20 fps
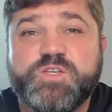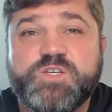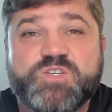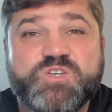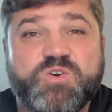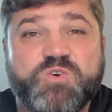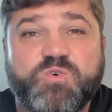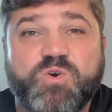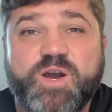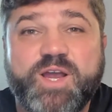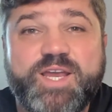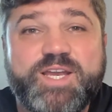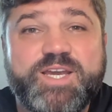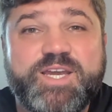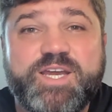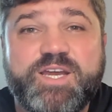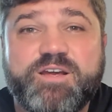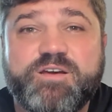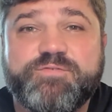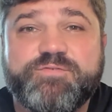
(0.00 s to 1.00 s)
this great
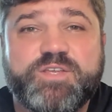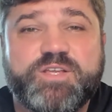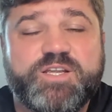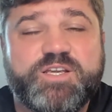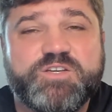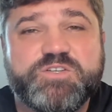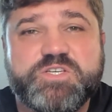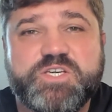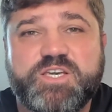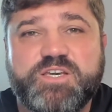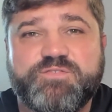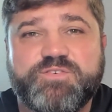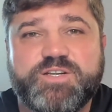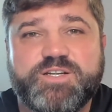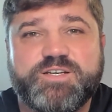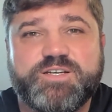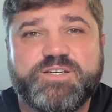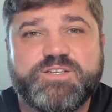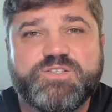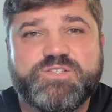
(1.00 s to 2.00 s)
gift that he's
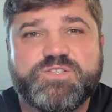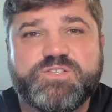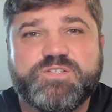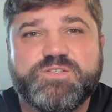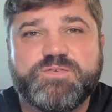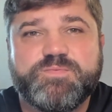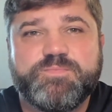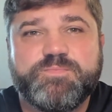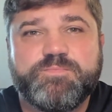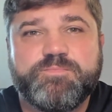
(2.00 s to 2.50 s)
given us.